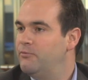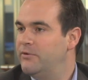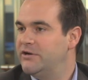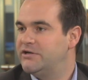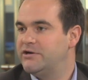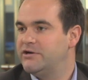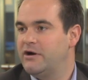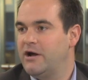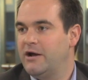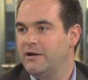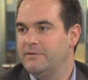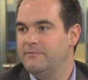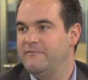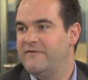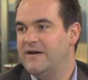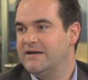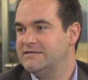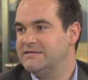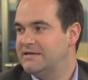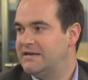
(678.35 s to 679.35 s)
Return on
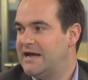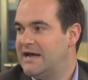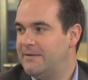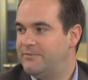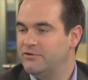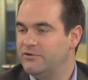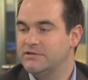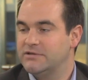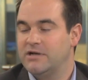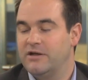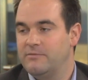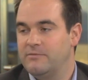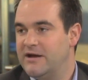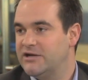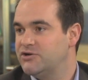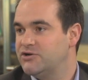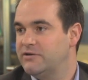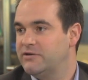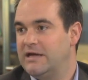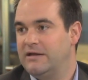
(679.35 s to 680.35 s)
invested capital is another
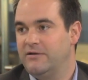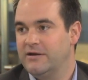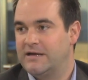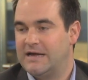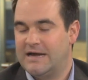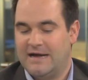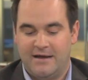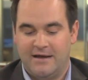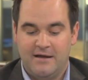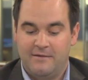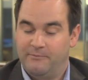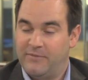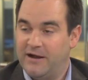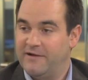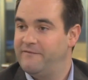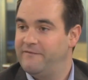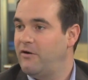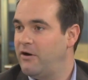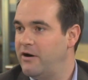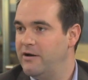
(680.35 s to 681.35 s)
metric they look at,
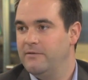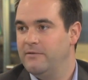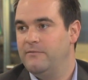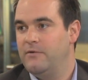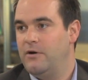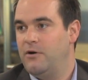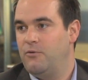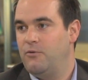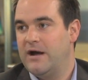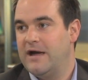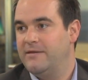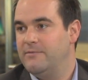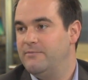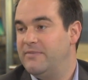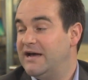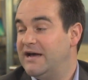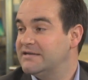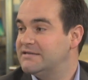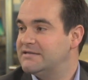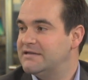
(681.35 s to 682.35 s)
by far and away the
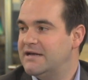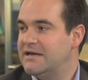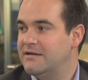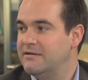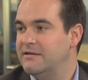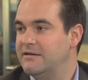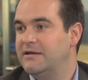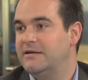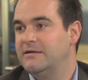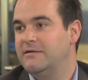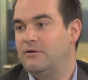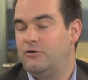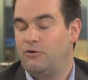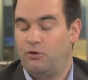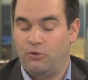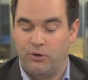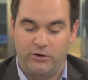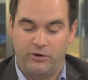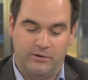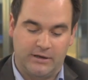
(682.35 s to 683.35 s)
best in the
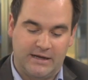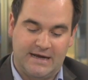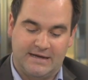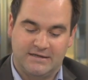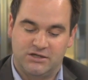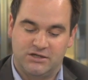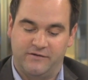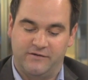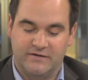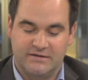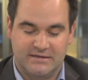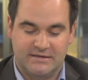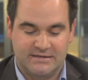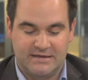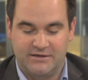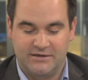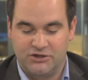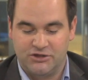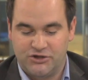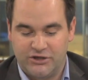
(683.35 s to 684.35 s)
oil and gas
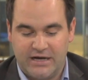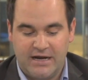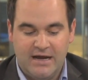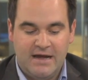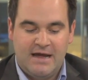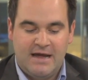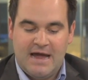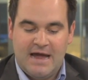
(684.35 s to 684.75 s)
services industry.